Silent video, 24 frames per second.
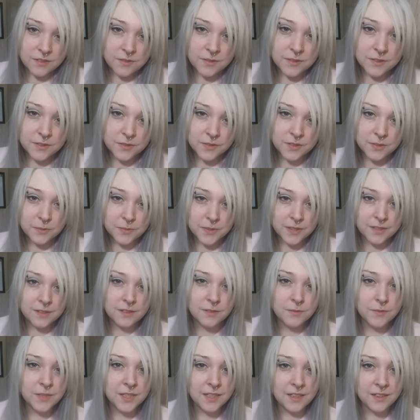I just want to put
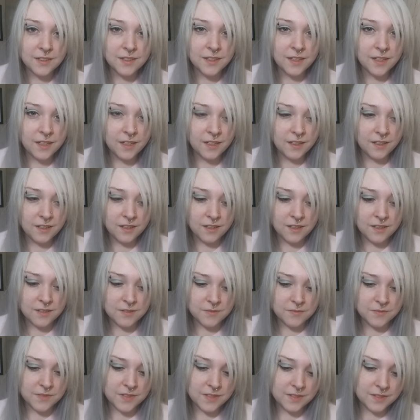something out there.
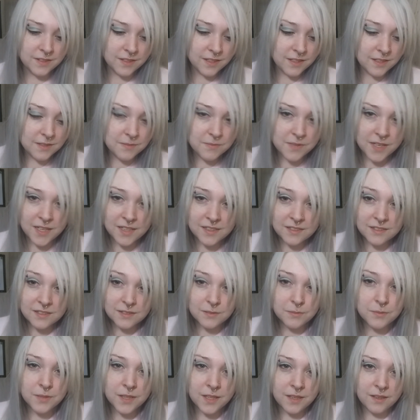Um, it's not the
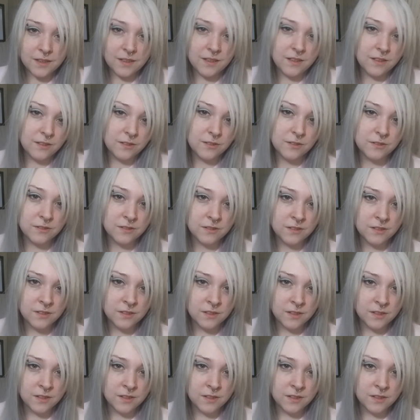best, but you know,